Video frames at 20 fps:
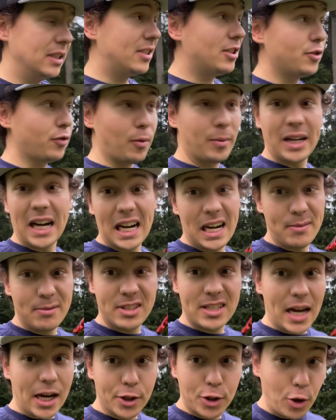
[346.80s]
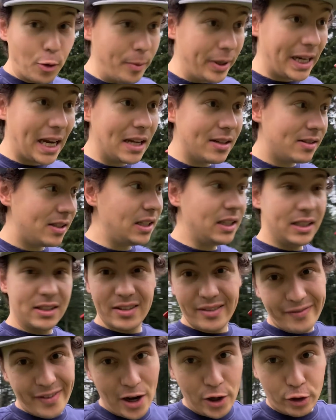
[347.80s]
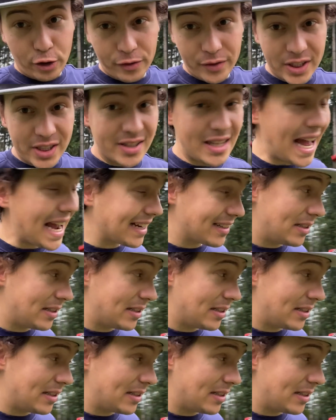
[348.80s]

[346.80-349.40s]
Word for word: This is from a guy named Sasho Mackenzie. He's the founder of the stack